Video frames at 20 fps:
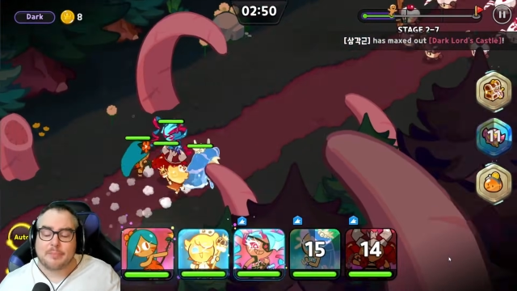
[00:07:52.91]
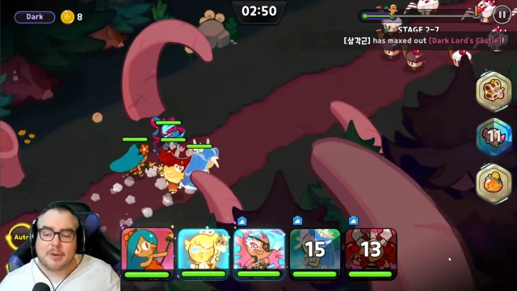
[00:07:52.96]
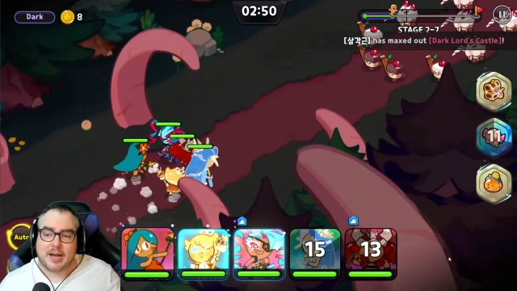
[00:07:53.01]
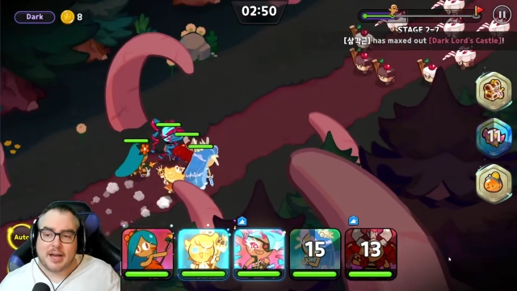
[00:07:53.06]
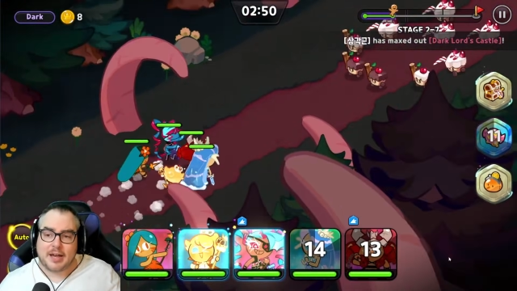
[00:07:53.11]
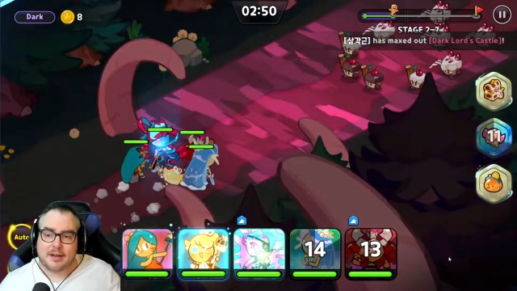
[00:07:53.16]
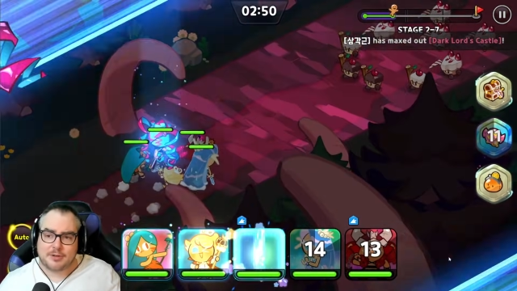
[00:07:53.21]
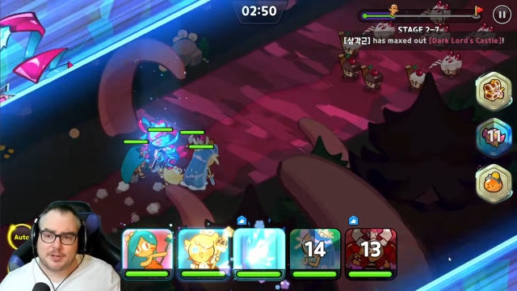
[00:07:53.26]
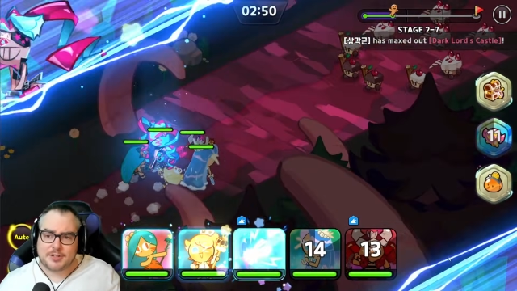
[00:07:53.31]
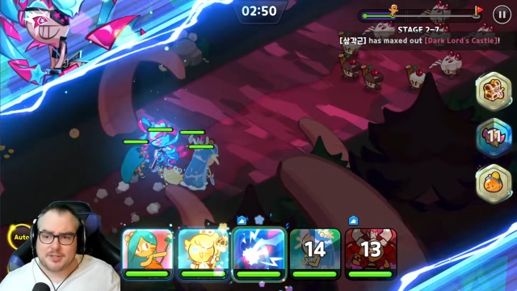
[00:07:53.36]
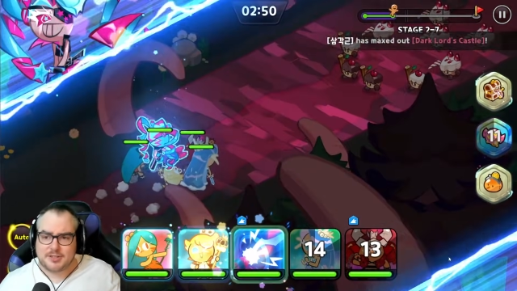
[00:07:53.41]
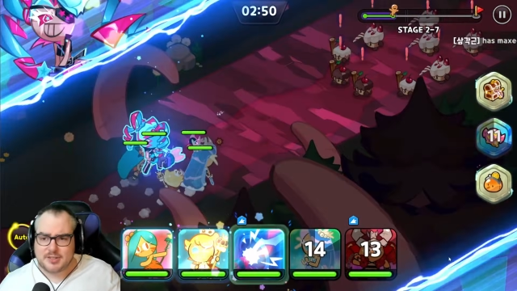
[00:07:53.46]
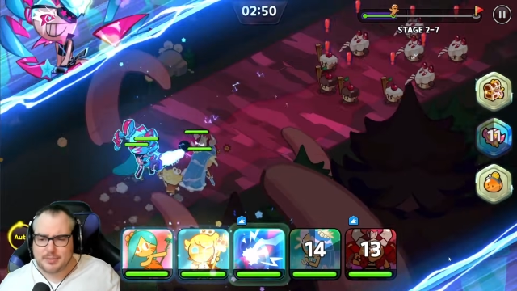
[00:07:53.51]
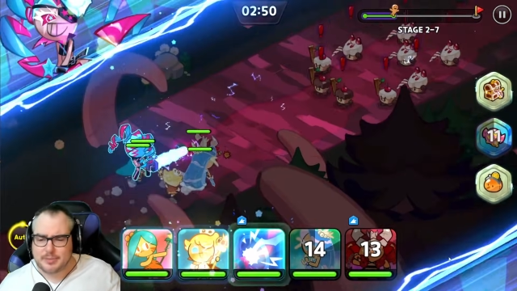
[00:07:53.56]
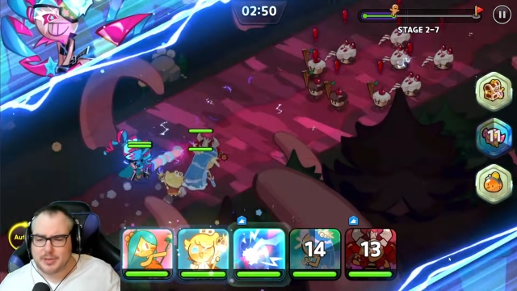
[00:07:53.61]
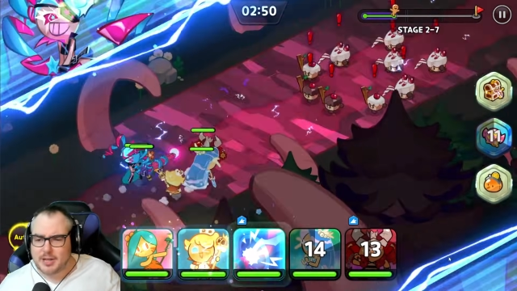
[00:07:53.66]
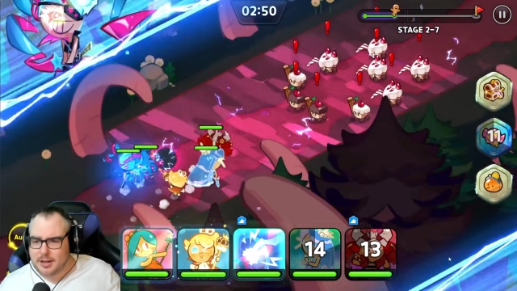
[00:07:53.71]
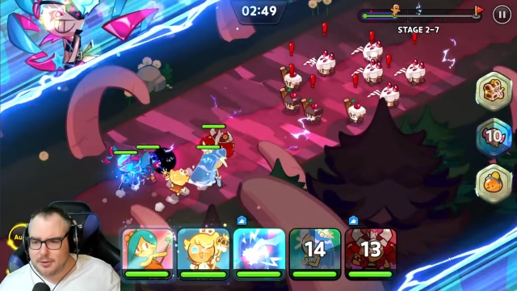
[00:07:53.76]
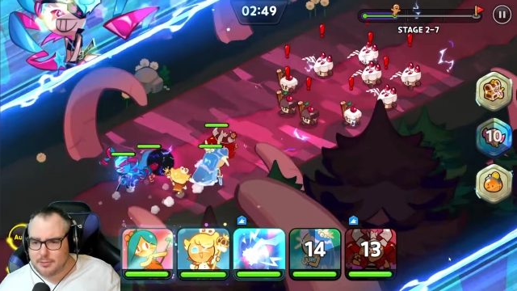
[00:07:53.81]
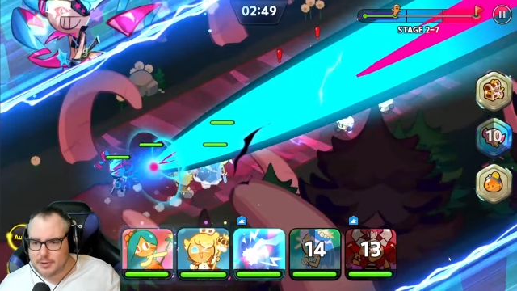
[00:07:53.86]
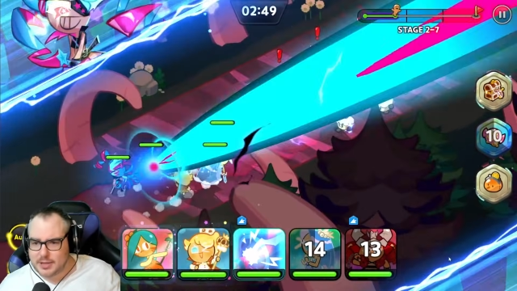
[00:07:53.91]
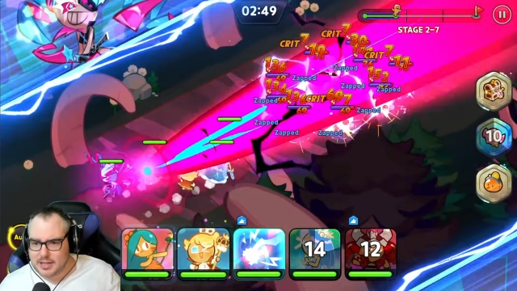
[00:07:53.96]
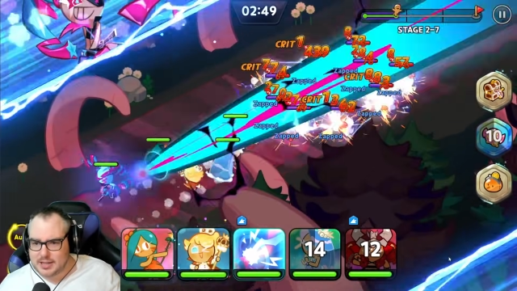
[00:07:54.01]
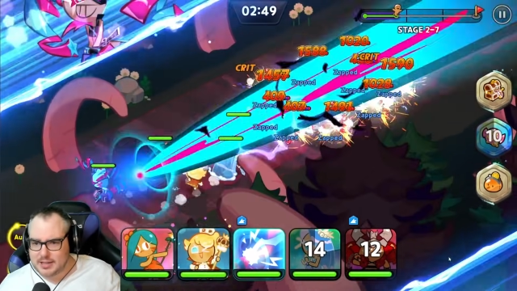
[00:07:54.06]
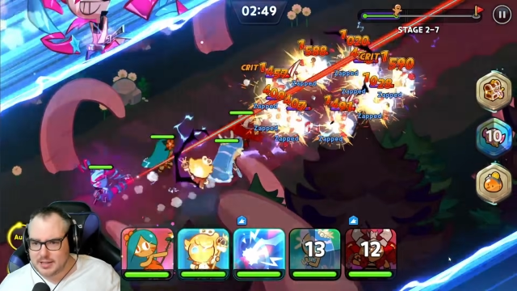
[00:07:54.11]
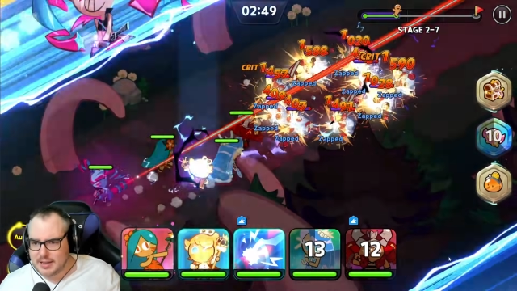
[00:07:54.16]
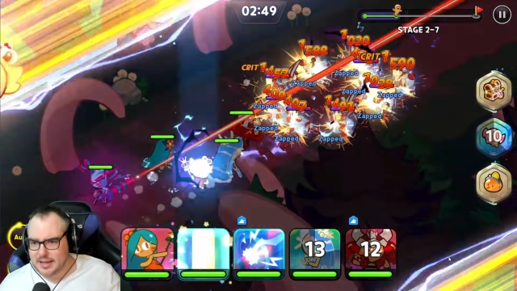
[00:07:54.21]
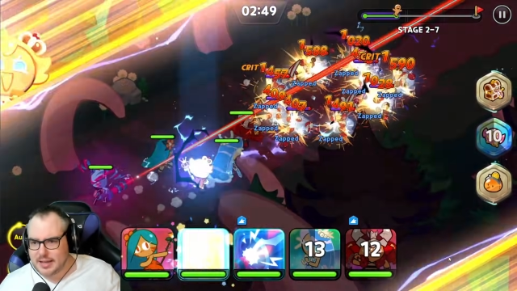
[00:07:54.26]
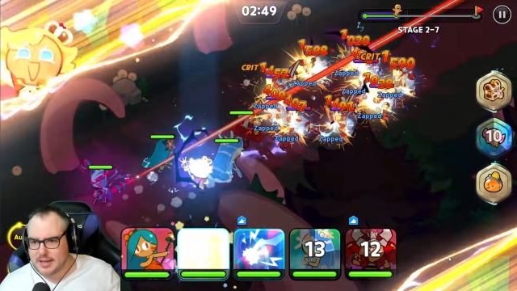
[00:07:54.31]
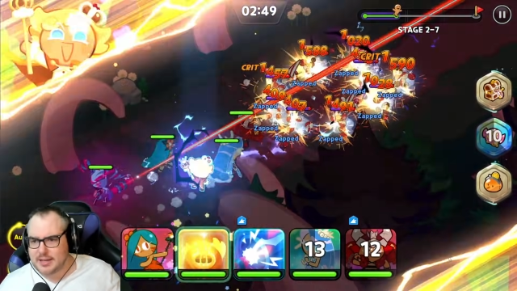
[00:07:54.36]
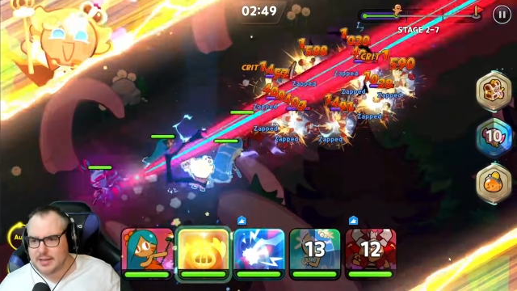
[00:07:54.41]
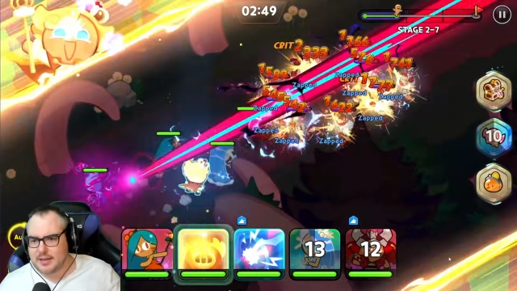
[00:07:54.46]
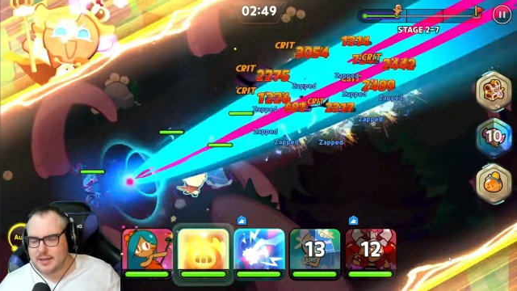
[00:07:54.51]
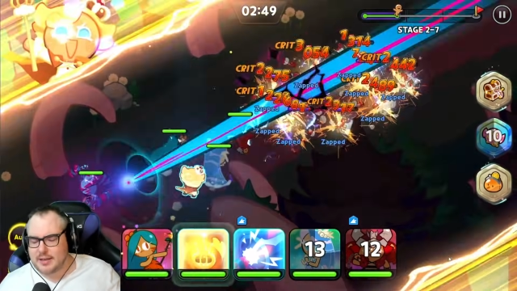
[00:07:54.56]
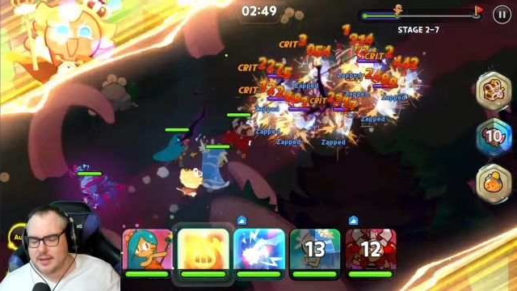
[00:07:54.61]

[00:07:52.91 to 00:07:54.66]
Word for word: buy, which is something I really like.